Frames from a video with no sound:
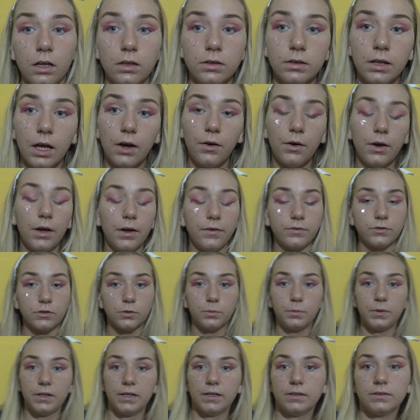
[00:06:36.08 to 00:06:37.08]
Now I have to
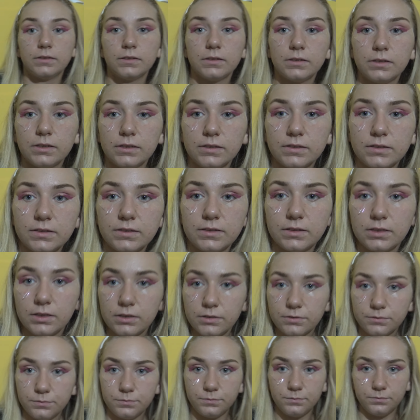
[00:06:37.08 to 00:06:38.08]
blend this
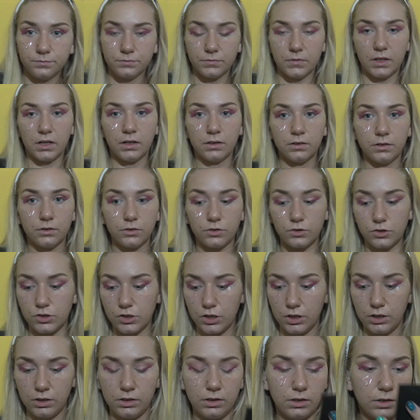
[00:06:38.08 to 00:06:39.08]
other
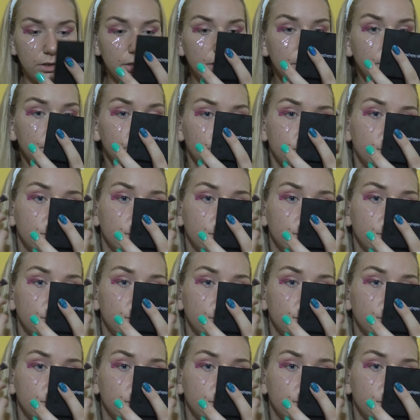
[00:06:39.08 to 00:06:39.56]
shade in,